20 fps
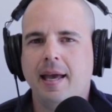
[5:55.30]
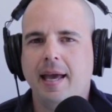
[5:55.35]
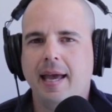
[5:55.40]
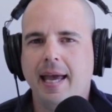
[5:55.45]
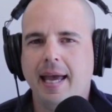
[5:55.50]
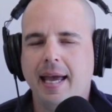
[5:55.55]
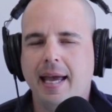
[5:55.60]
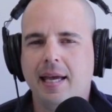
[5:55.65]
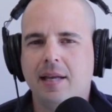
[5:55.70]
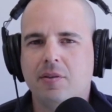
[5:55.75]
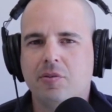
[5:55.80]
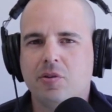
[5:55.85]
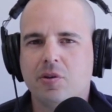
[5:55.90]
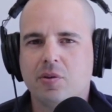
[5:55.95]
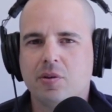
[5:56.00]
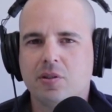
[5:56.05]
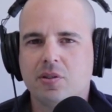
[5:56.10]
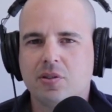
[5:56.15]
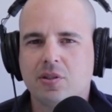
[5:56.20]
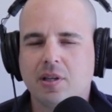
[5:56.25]
and
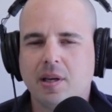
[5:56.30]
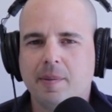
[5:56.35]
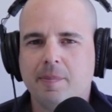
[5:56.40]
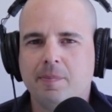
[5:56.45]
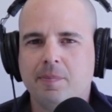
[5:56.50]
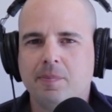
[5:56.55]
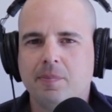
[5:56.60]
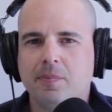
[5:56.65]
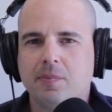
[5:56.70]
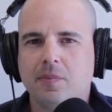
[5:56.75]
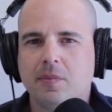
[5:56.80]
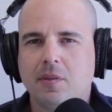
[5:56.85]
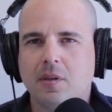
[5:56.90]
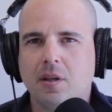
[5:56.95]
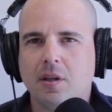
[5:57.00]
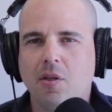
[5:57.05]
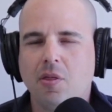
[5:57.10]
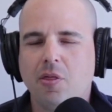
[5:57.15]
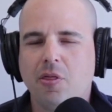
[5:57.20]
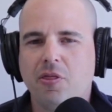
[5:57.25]
there is some
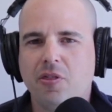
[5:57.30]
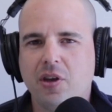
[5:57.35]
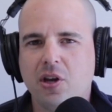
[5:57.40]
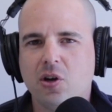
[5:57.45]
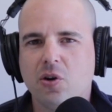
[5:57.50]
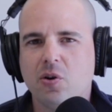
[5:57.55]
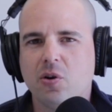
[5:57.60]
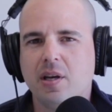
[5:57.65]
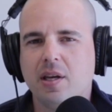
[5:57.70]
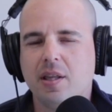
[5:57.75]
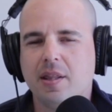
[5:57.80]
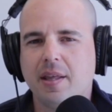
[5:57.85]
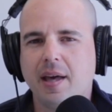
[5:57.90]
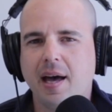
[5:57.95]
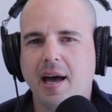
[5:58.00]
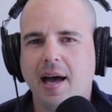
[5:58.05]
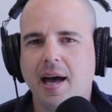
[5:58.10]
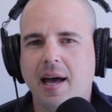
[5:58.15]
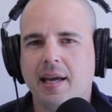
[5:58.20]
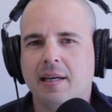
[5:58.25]
theory
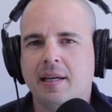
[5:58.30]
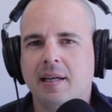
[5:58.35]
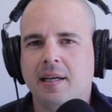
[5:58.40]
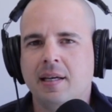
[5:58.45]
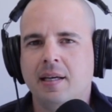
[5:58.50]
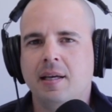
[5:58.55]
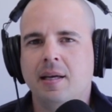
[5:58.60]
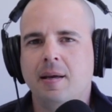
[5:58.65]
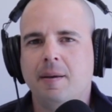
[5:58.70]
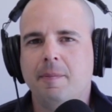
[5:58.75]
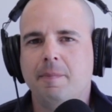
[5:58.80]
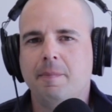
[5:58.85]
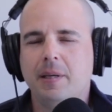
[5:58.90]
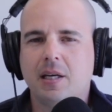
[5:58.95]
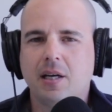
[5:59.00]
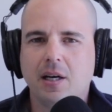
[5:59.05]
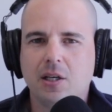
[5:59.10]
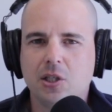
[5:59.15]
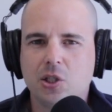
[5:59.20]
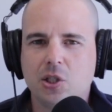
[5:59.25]
that
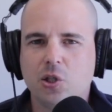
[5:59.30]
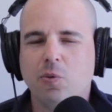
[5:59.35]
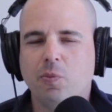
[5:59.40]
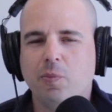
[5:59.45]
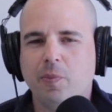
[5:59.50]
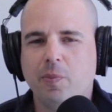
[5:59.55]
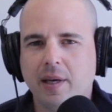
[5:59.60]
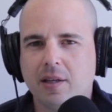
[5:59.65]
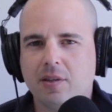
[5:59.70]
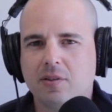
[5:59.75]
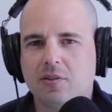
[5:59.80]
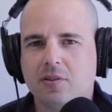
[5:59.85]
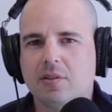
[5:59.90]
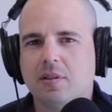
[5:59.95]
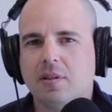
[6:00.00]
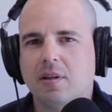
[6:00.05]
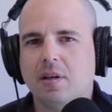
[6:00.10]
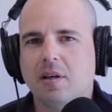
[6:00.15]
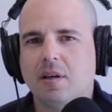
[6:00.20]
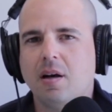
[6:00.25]
because you mix
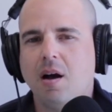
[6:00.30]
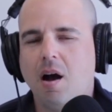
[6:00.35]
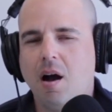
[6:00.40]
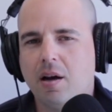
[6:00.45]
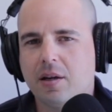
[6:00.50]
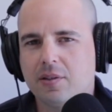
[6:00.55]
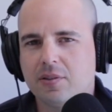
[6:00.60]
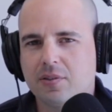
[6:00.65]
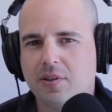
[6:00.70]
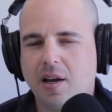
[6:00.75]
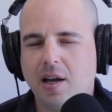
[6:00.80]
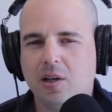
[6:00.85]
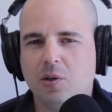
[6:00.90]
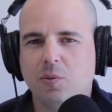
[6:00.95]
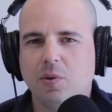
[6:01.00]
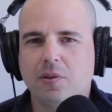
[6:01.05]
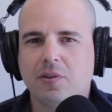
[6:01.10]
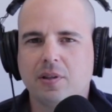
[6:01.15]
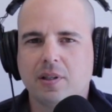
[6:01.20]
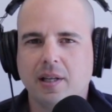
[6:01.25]
oxide
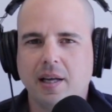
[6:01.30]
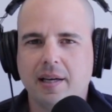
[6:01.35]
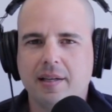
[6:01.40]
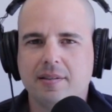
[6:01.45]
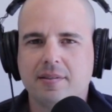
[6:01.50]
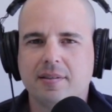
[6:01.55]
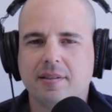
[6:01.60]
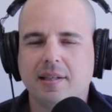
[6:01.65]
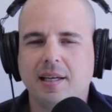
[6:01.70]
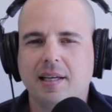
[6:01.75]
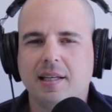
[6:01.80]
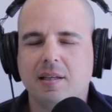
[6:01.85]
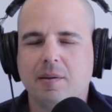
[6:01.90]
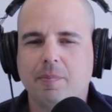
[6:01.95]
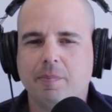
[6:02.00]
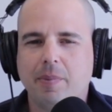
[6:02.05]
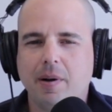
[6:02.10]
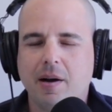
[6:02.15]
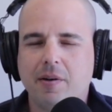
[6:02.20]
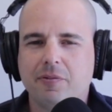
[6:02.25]
with glycinate
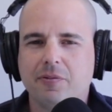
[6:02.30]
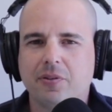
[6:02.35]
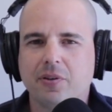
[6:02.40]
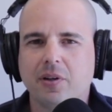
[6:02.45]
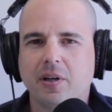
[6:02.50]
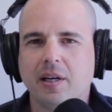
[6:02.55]
and buffer